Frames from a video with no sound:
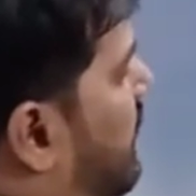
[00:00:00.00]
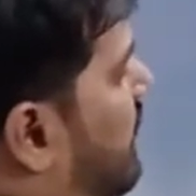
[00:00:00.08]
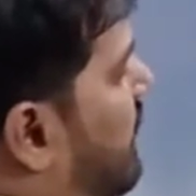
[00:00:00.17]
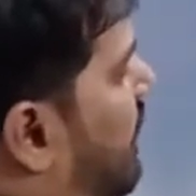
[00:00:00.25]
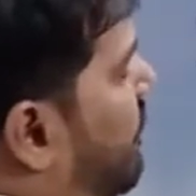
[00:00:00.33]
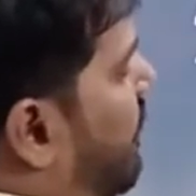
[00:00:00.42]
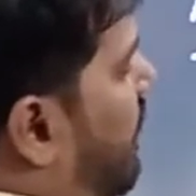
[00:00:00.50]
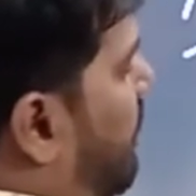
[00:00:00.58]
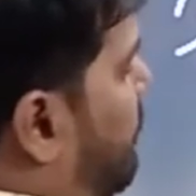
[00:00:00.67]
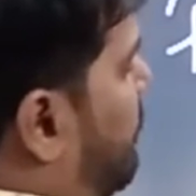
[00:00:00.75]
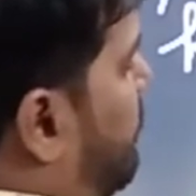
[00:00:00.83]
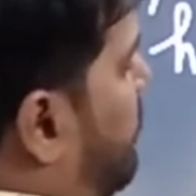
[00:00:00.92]
f
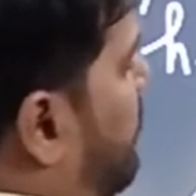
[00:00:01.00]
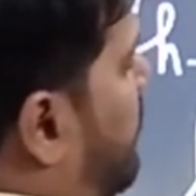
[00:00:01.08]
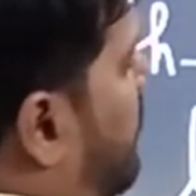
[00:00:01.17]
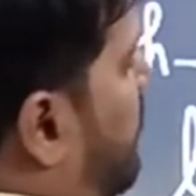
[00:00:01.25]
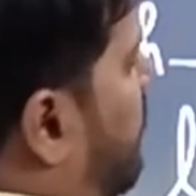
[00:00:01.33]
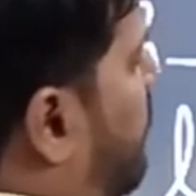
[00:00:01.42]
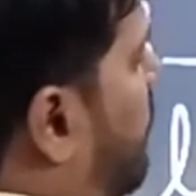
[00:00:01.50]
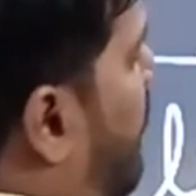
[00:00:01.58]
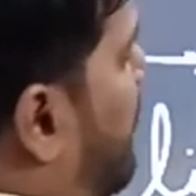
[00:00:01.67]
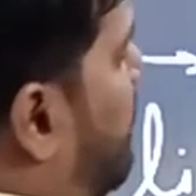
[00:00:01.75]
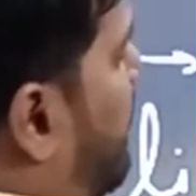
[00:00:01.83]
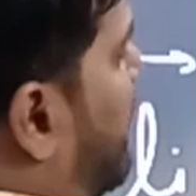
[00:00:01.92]
of
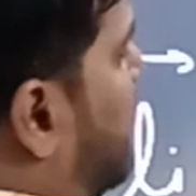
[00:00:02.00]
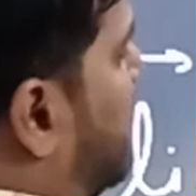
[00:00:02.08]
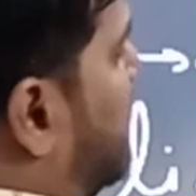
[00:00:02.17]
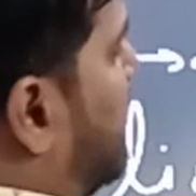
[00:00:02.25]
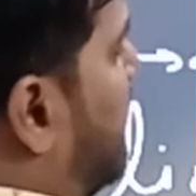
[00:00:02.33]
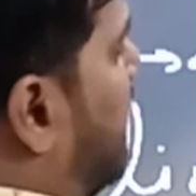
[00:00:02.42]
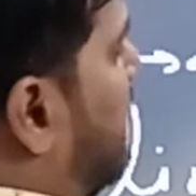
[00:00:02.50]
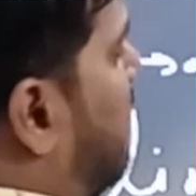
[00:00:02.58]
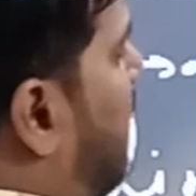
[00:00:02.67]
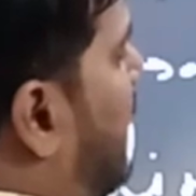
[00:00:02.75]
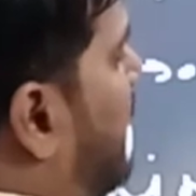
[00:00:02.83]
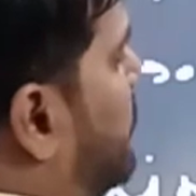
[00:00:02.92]
1 plus
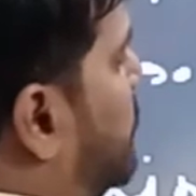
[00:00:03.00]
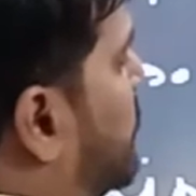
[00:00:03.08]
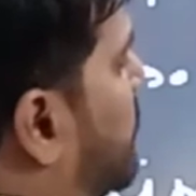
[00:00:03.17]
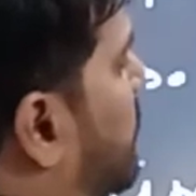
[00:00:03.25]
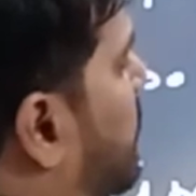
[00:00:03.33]
h.